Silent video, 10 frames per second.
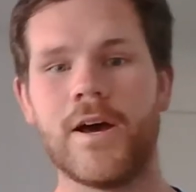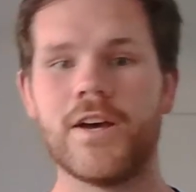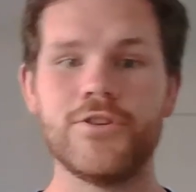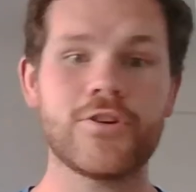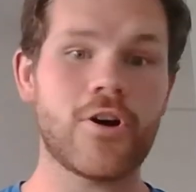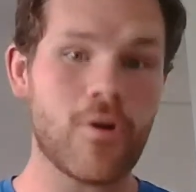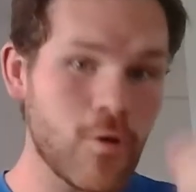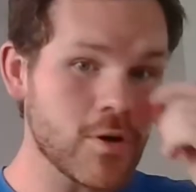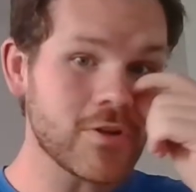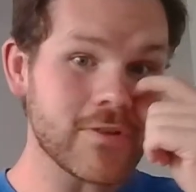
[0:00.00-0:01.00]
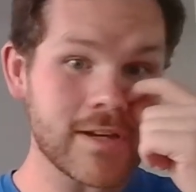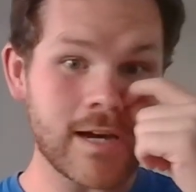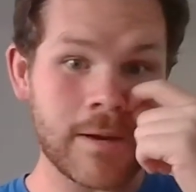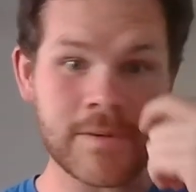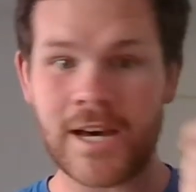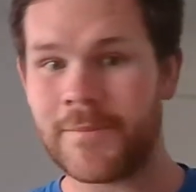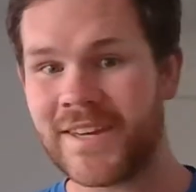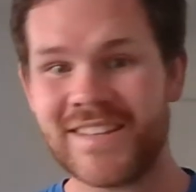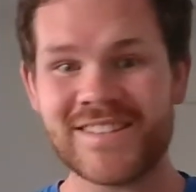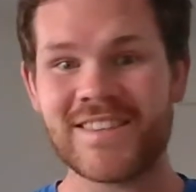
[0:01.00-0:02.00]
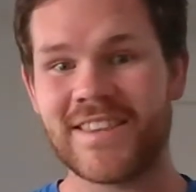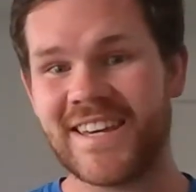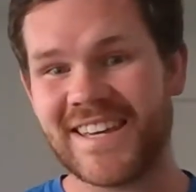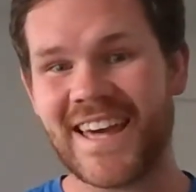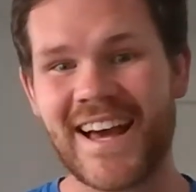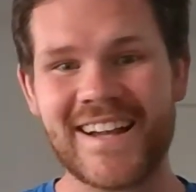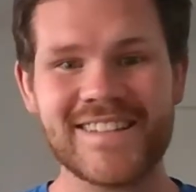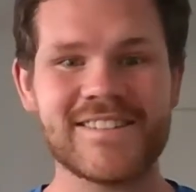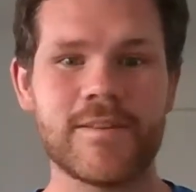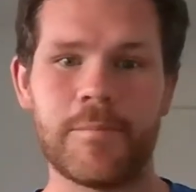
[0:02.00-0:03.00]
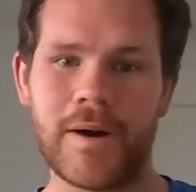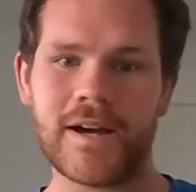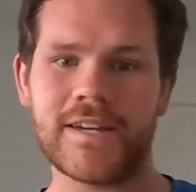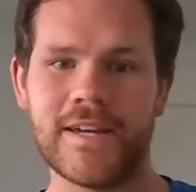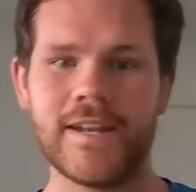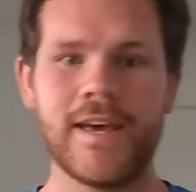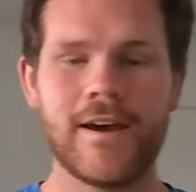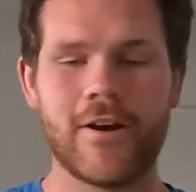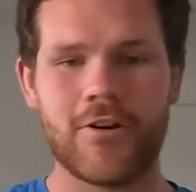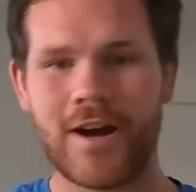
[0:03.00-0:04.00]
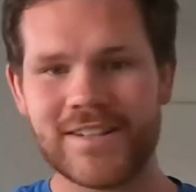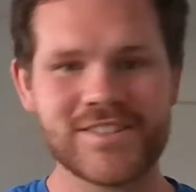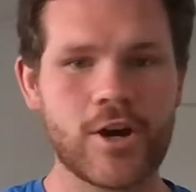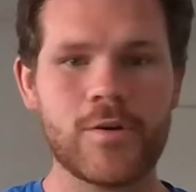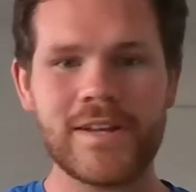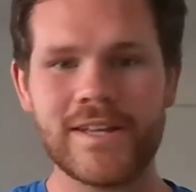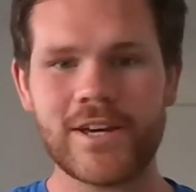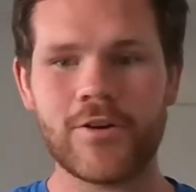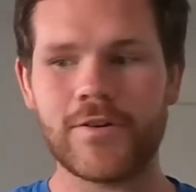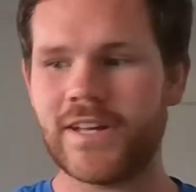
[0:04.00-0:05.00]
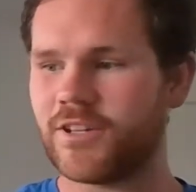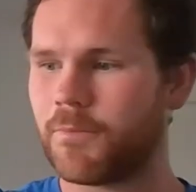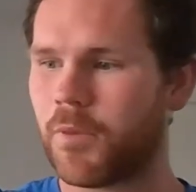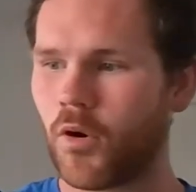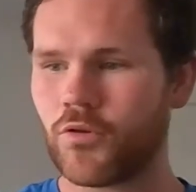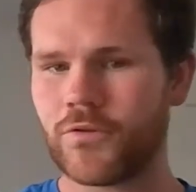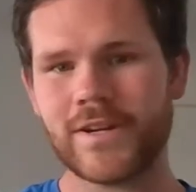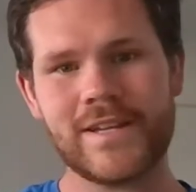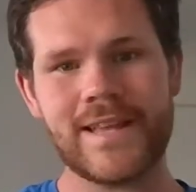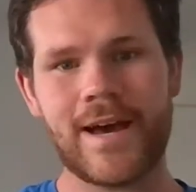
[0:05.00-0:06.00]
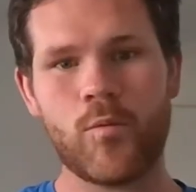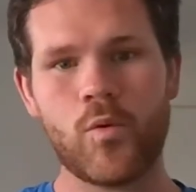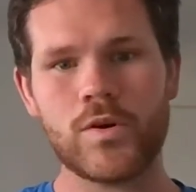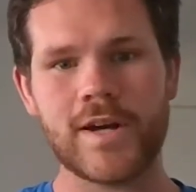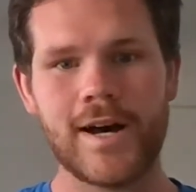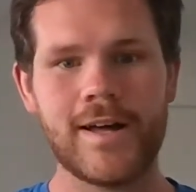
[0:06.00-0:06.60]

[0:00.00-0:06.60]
You got all your income coming into the account, into the bucket, all right? It's going in, you're pouring in that water,